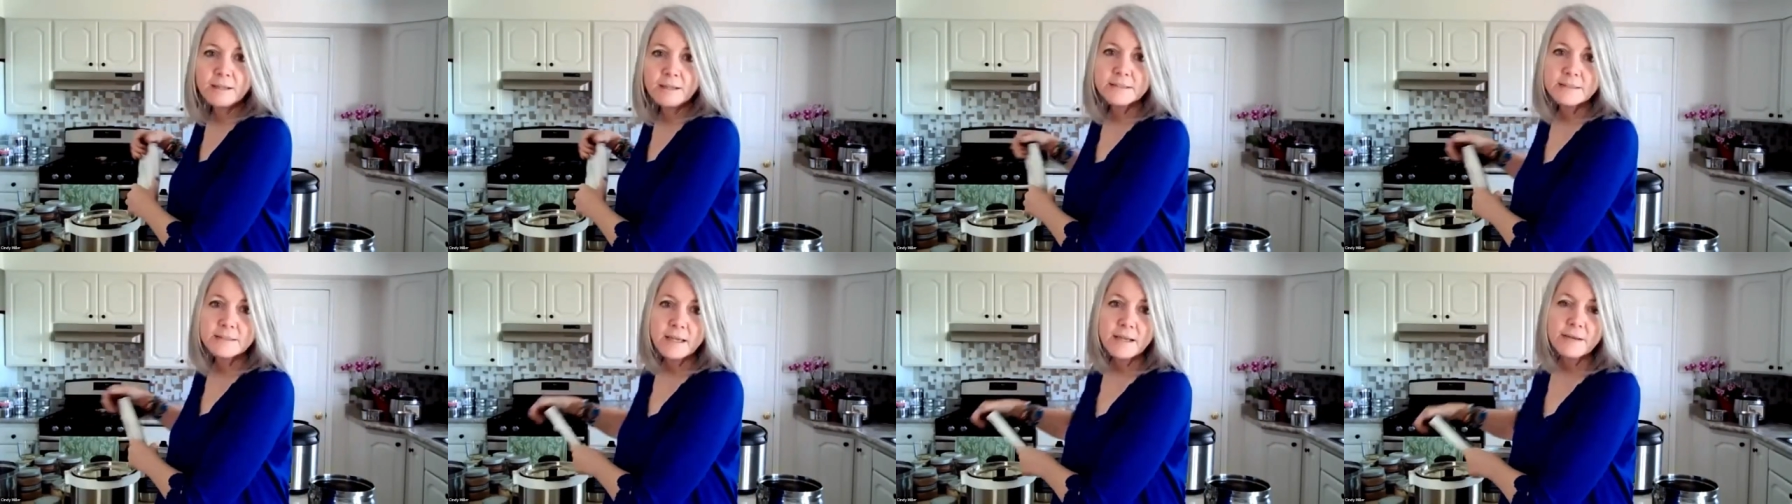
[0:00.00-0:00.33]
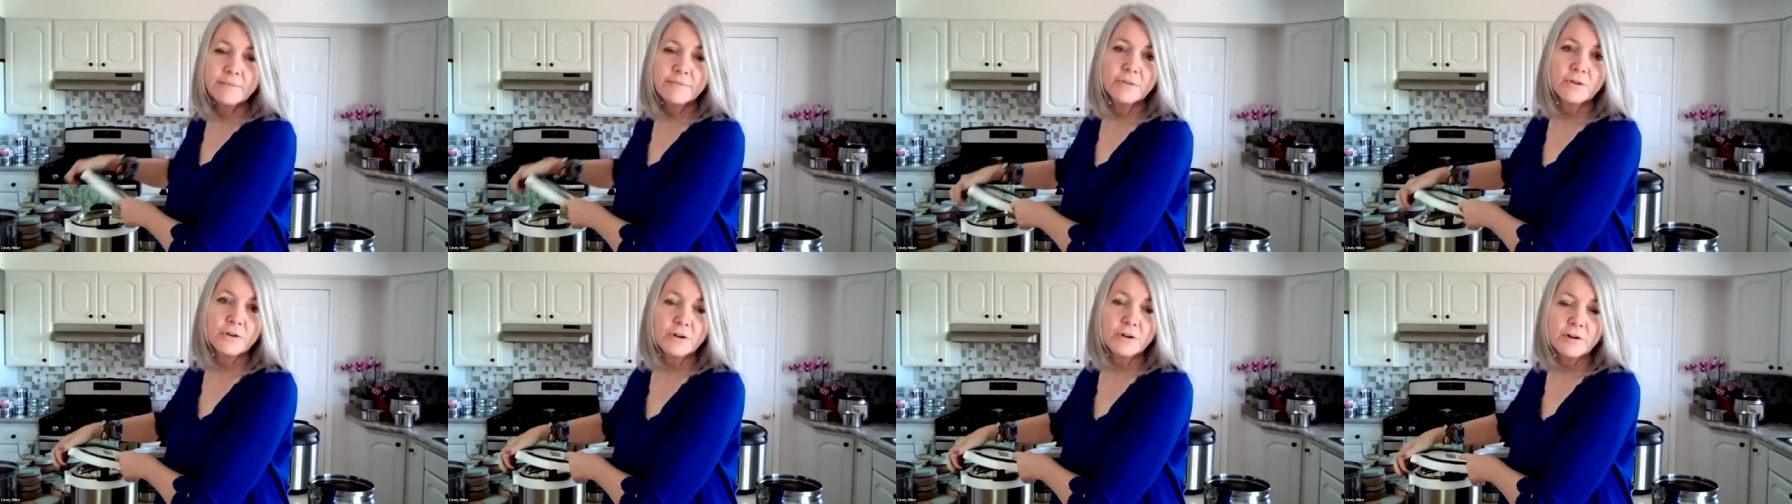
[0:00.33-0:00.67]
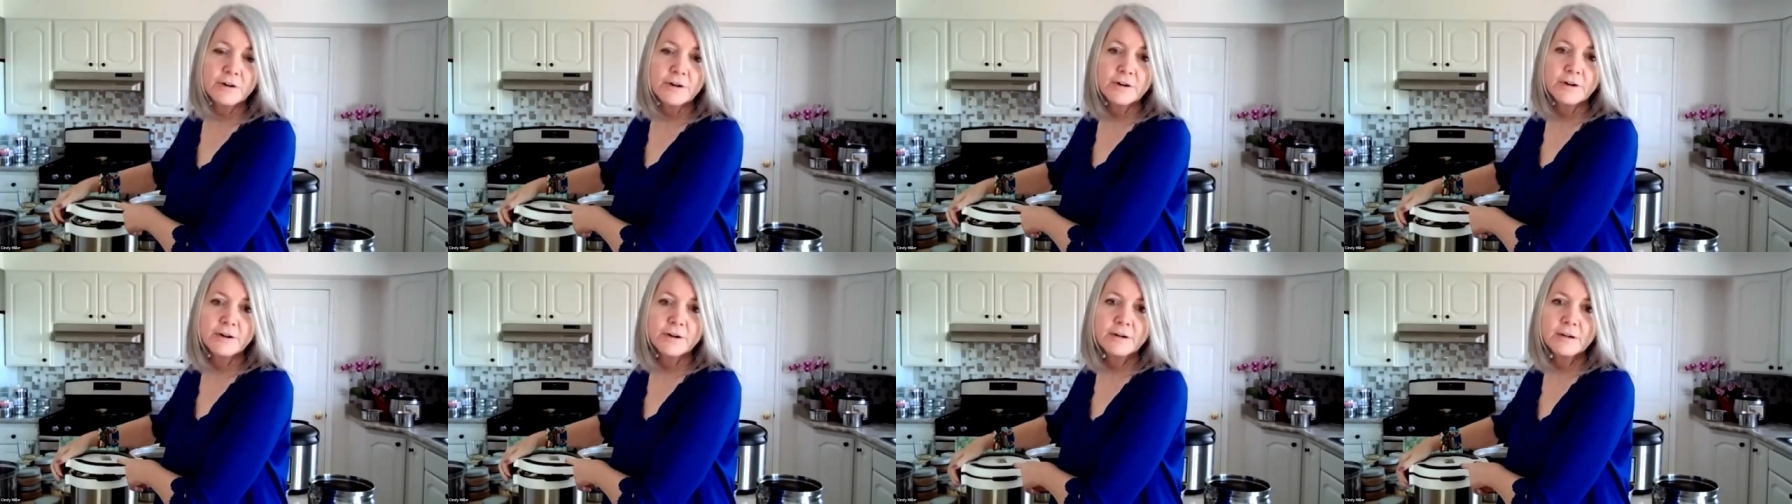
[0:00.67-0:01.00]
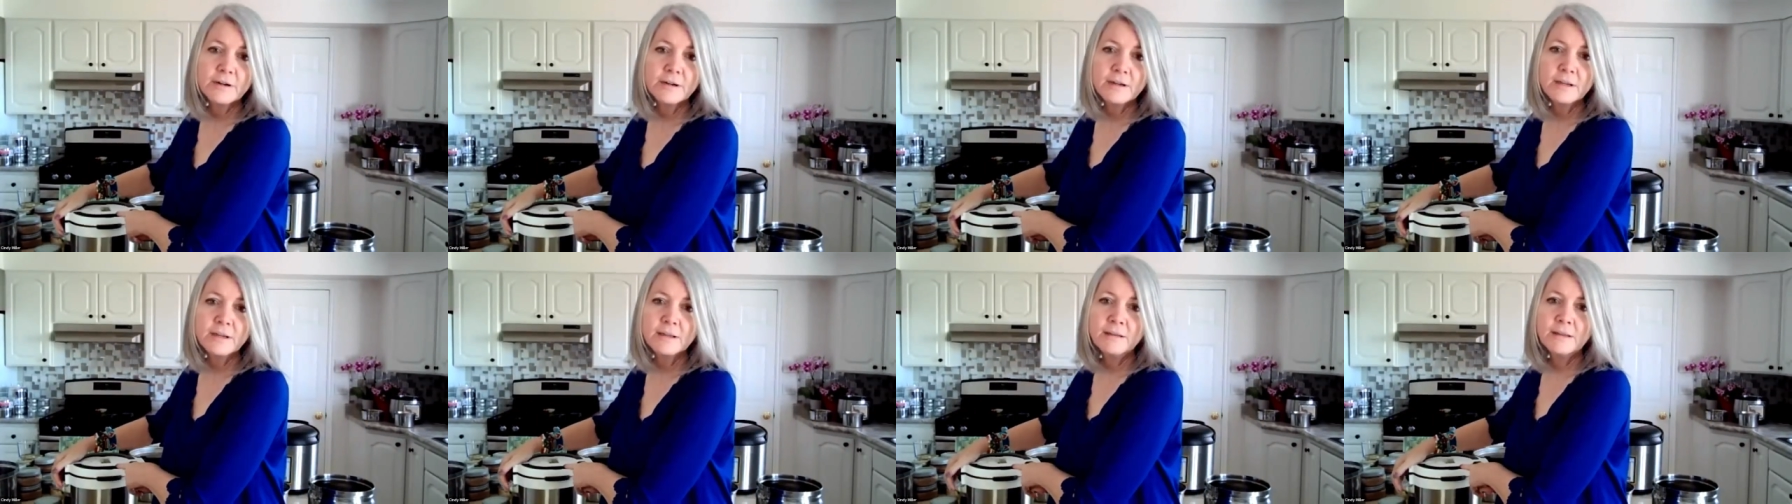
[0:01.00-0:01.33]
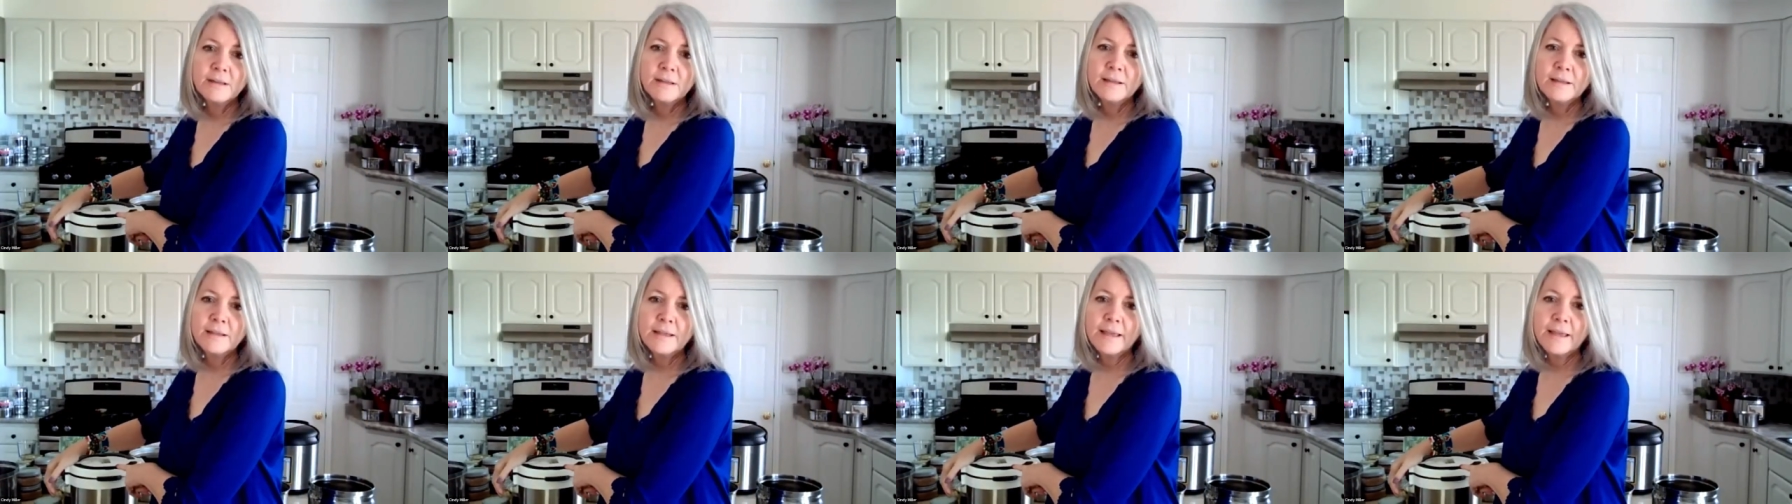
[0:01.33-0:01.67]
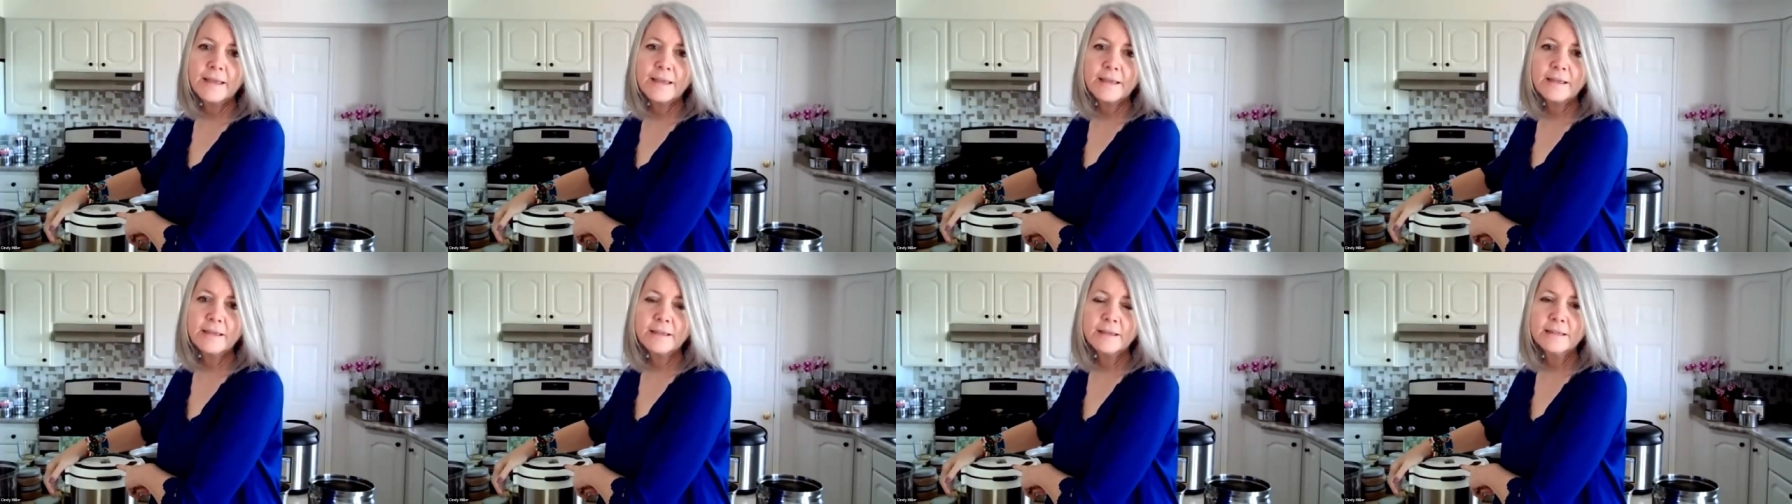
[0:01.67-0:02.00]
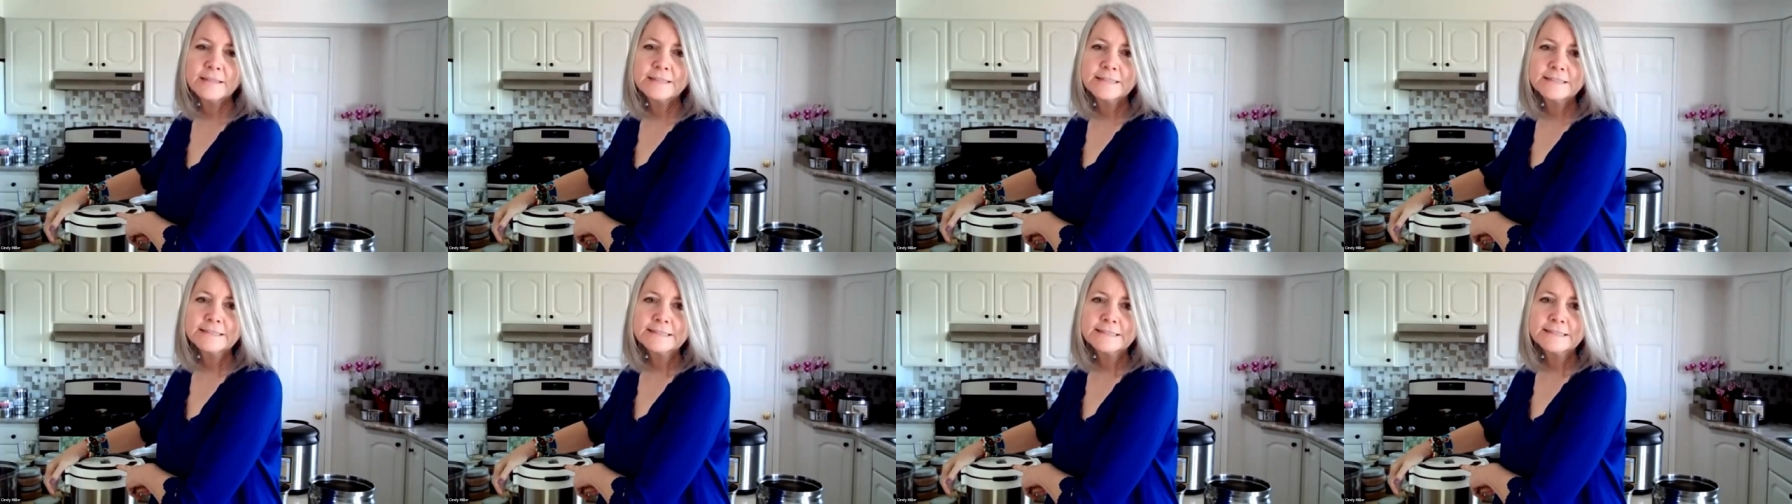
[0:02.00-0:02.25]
inside of the cooker, okay?